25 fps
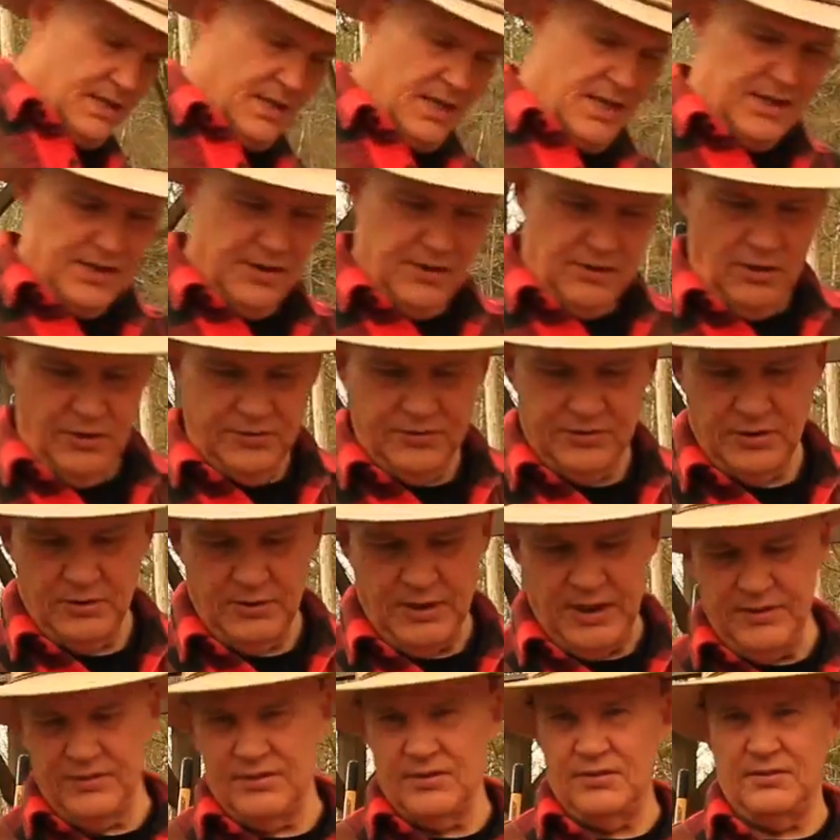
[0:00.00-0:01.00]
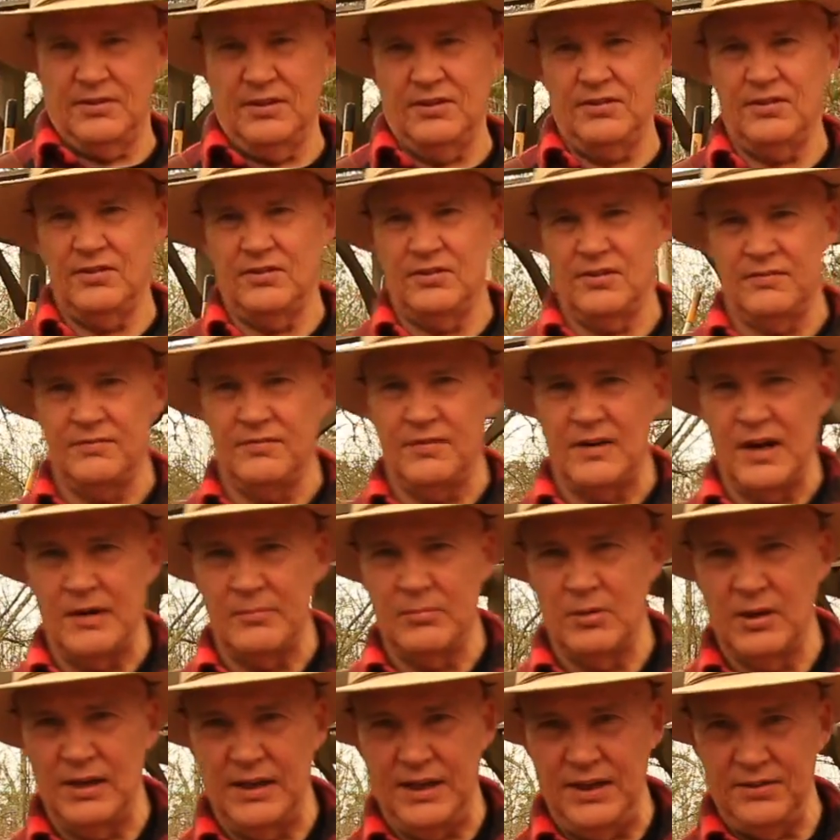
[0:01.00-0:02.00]
And it also has this is a
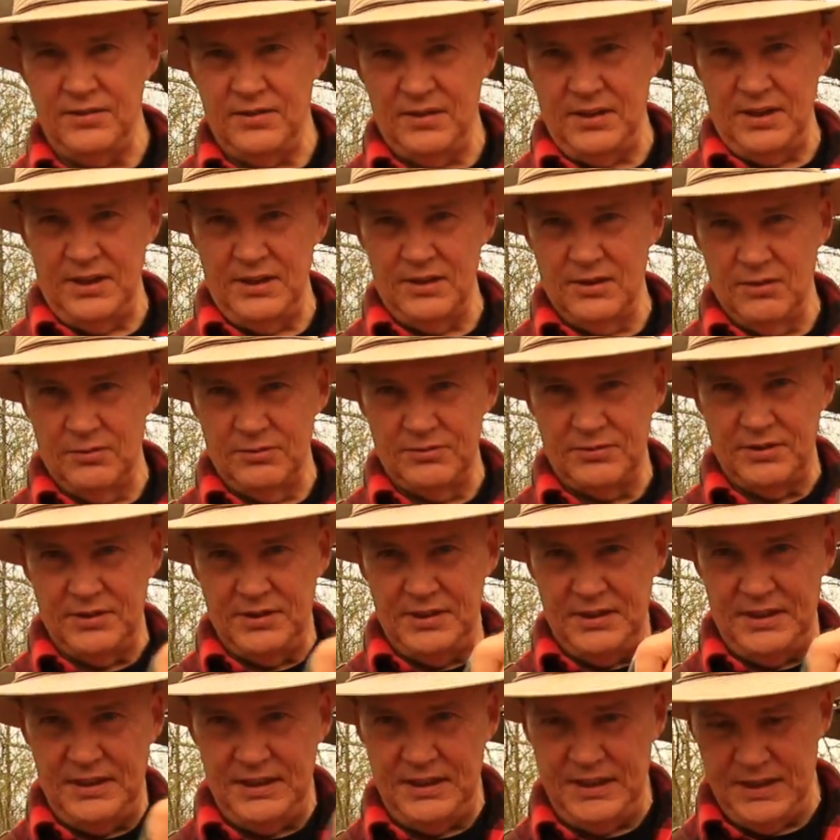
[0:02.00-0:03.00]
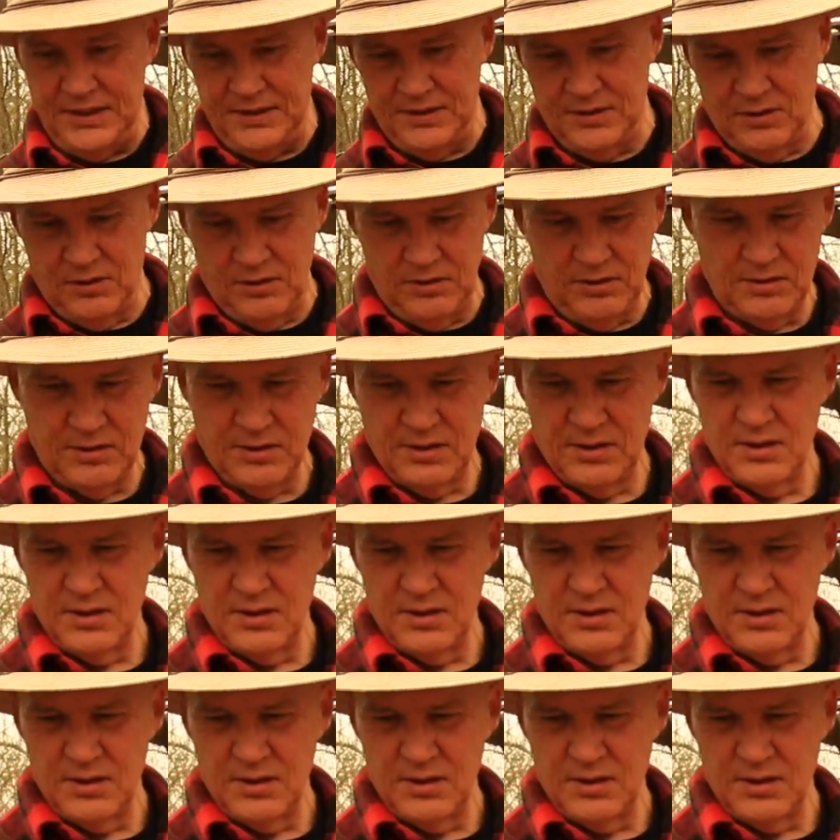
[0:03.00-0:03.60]
fiberglass handle, it's a D handle.